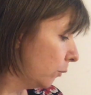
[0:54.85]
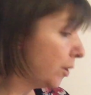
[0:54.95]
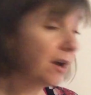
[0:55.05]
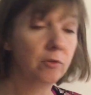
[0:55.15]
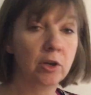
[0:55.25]

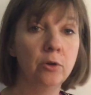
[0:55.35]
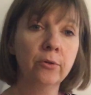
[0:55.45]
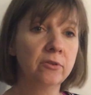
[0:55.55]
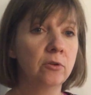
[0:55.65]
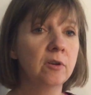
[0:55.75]
We have a new
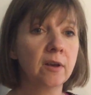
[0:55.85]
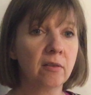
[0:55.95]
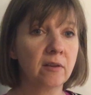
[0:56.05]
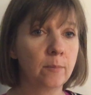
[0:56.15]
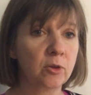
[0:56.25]
student.
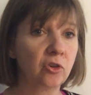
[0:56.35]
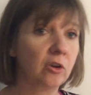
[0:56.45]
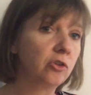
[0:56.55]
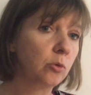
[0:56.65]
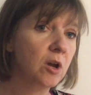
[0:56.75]
His name is
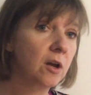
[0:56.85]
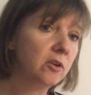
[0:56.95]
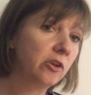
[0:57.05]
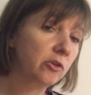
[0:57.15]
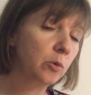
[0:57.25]
Joshua. Hi,
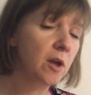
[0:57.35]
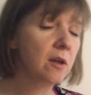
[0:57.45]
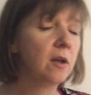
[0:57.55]
Joshua.